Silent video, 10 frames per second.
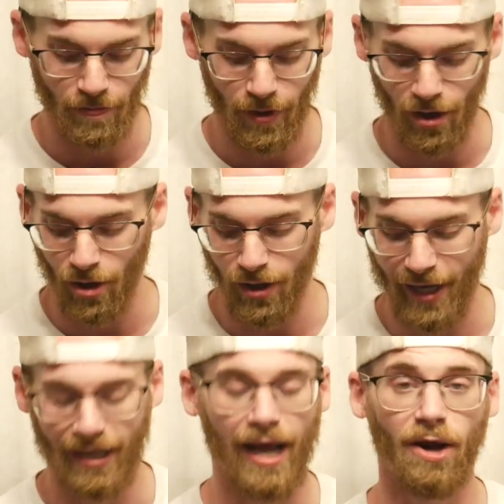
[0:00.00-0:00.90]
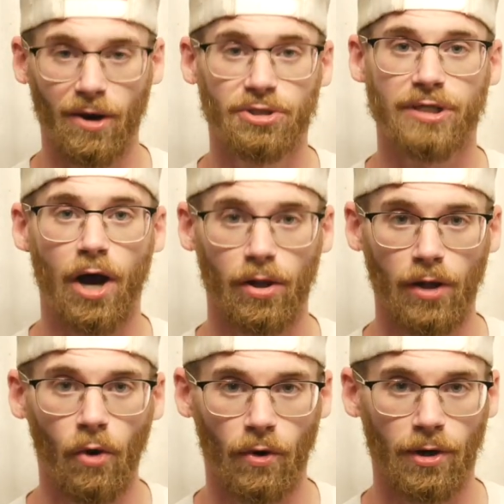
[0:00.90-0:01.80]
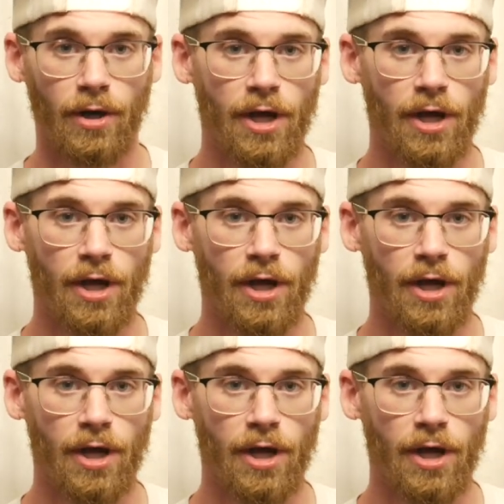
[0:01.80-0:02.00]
Put it on like an AR style lower